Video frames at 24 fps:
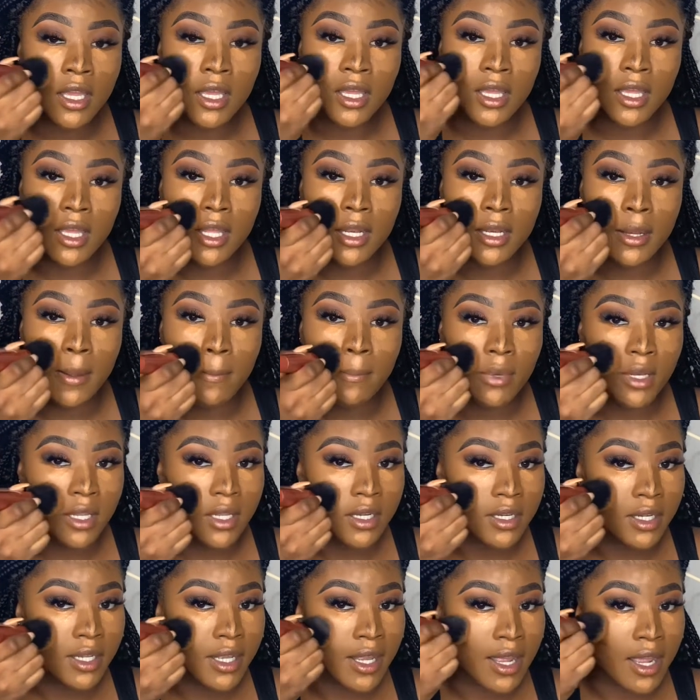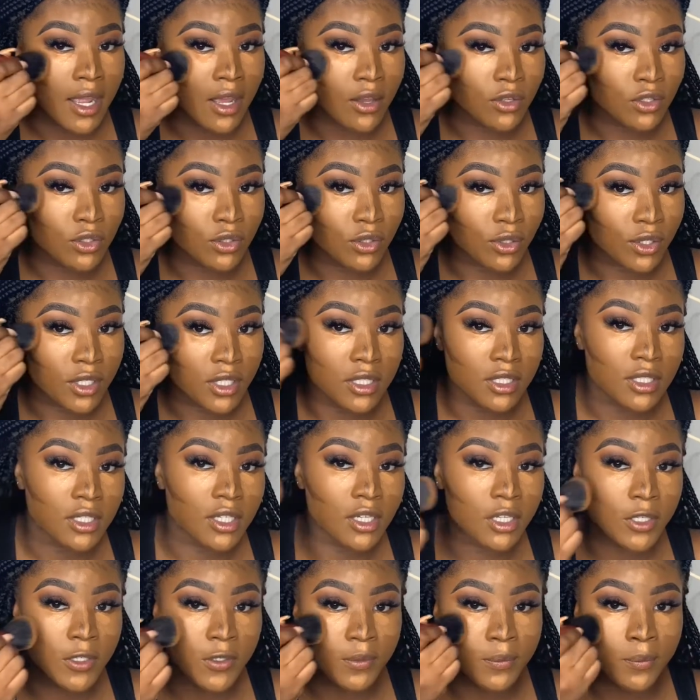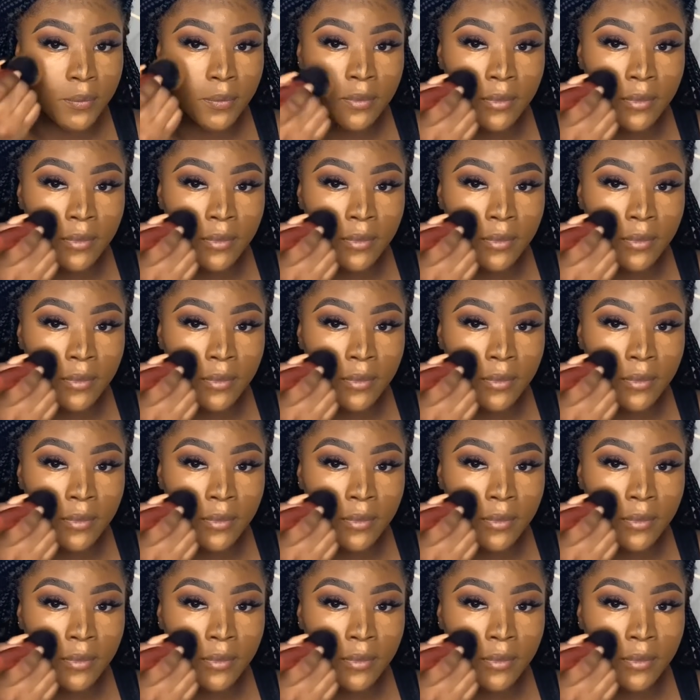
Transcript: and blending out your concealer